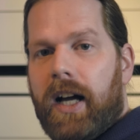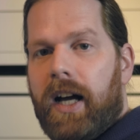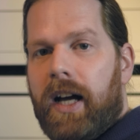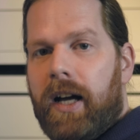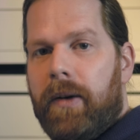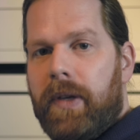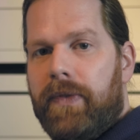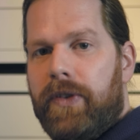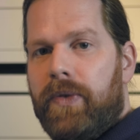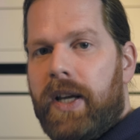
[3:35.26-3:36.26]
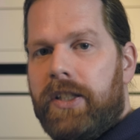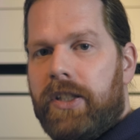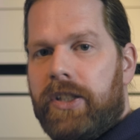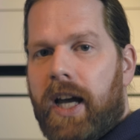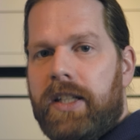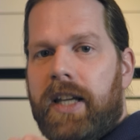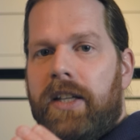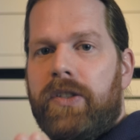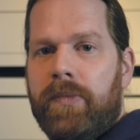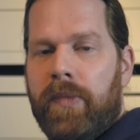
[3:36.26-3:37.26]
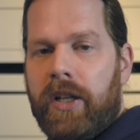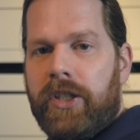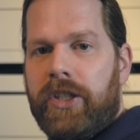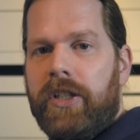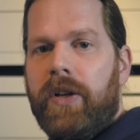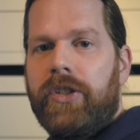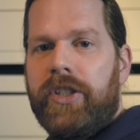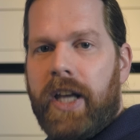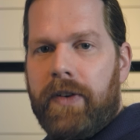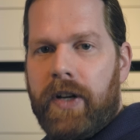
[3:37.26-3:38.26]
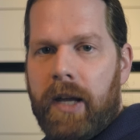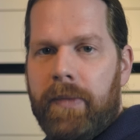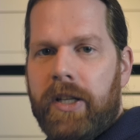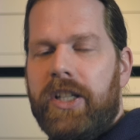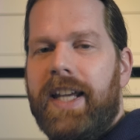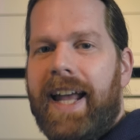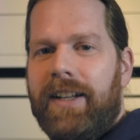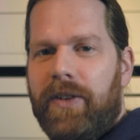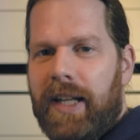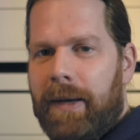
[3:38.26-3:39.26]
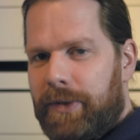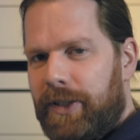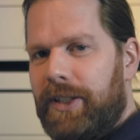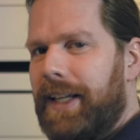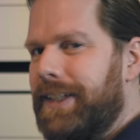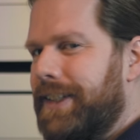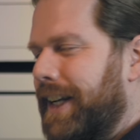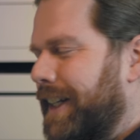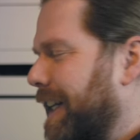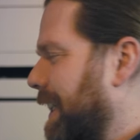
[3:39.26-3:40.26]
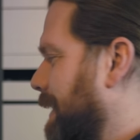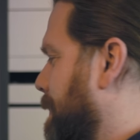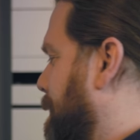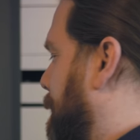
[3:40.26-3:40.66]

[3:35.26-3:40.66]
If you raise the sides gain too much, your stereo image can collapse. Let's check that out.